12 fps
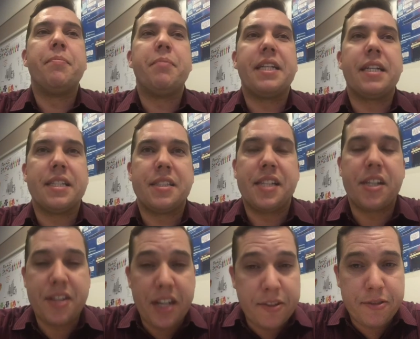because they're
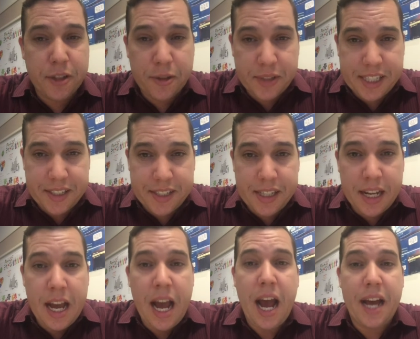there for a reason,
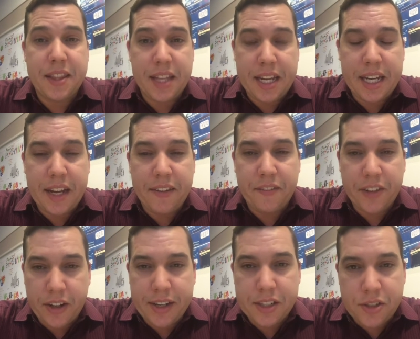and they get
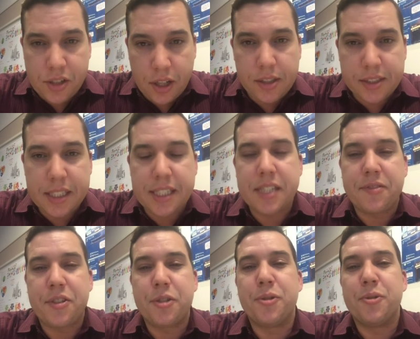very insulted if
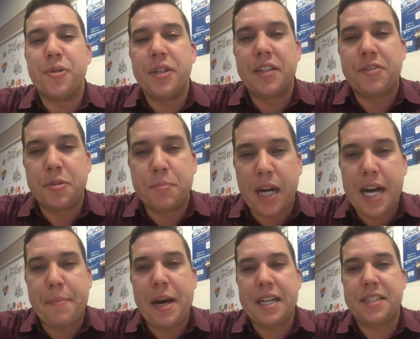you
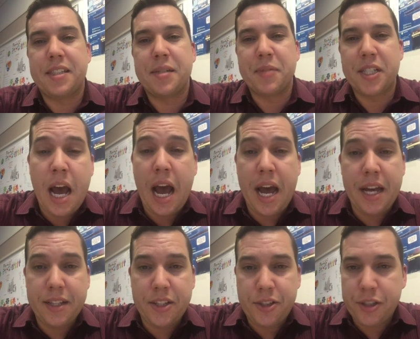bypass them there.
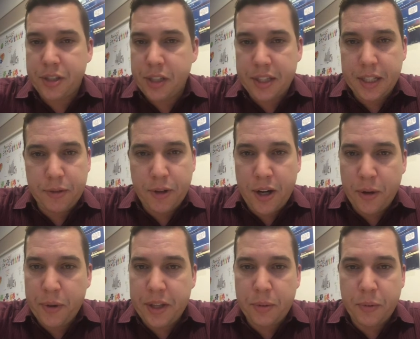And there's just nothing wrong
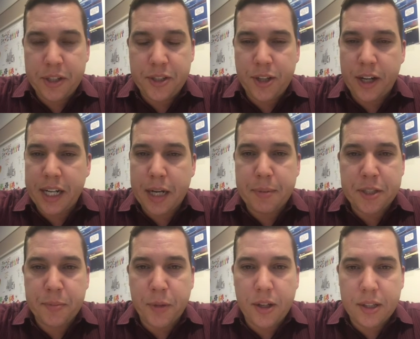with starting up a
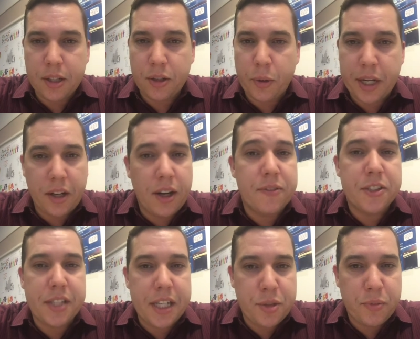small little quick
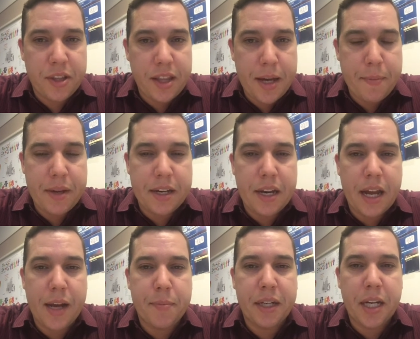conversation with them
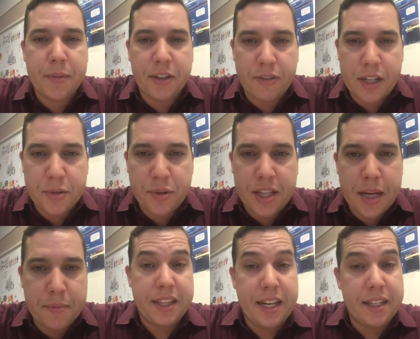and becoming friends with
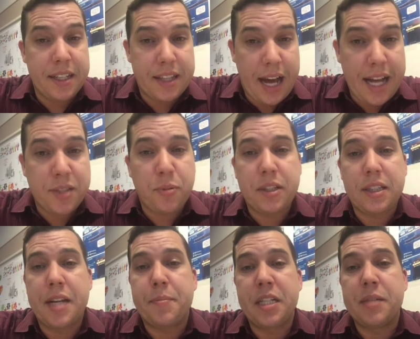them. And then that's what
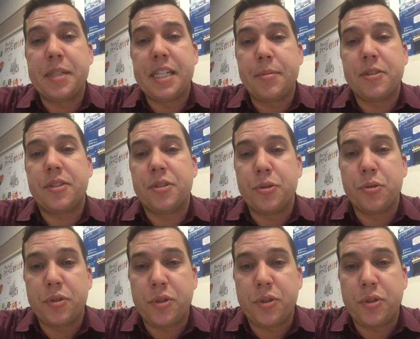led me to be able to